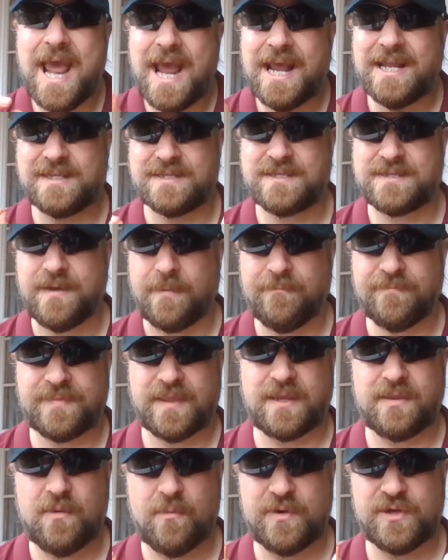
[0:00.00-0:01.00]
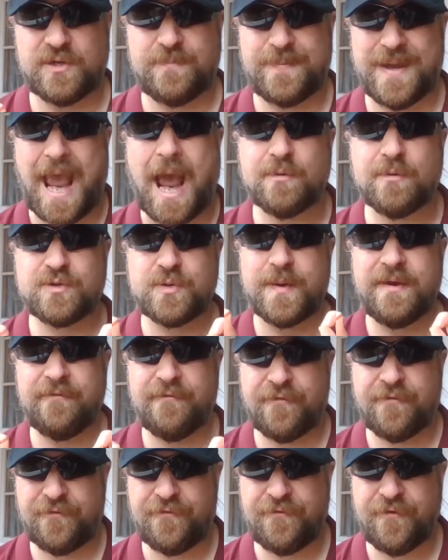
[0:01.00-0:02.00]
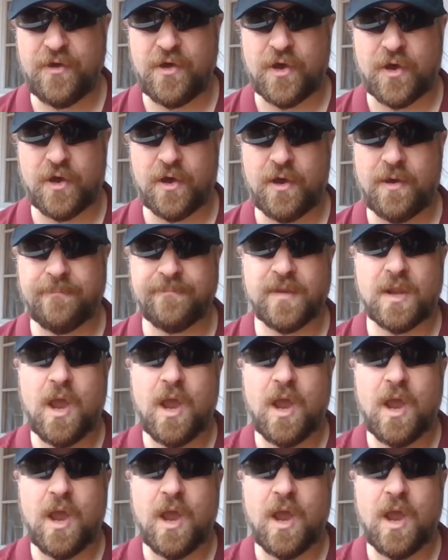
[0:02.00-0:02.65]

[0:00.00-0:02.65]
It's something that we should be able to infer